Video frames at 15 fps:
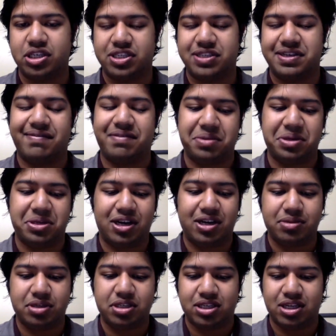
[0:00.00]
doesn't have to be
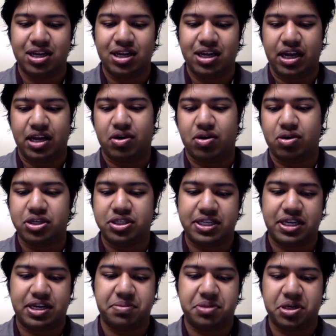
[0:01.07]
autonomous in order to
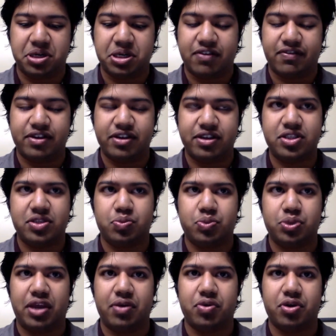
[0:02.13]
set up their governance
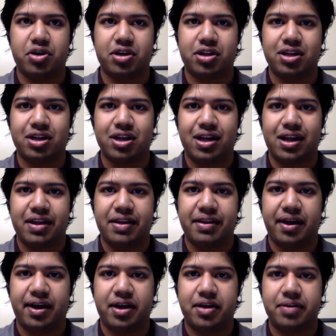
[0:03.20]
they will
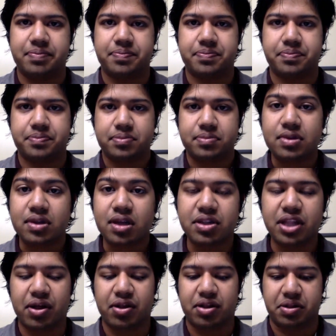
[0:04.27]
um,
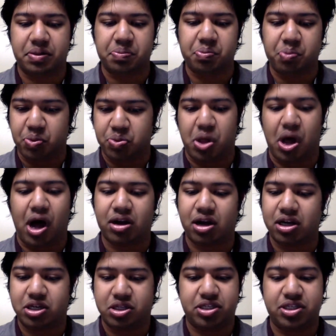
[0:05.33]
they'll log
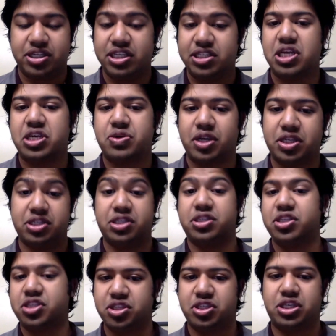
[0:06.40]
on to the decentralized
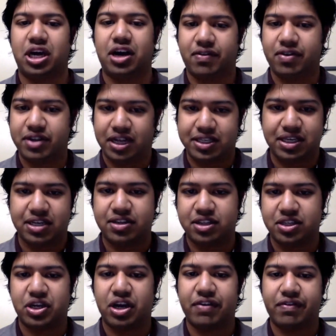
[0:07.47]
decision software that's kind of the
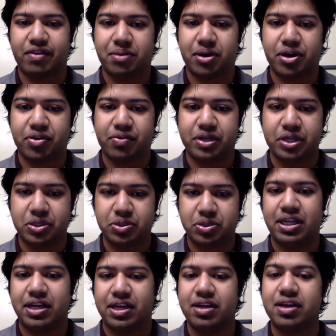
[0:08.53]
software model we use
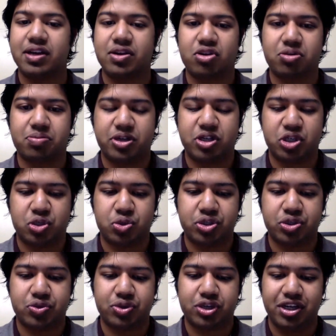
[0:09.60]
that incorporates choice
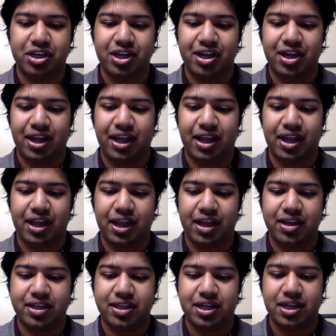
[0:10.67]
coin and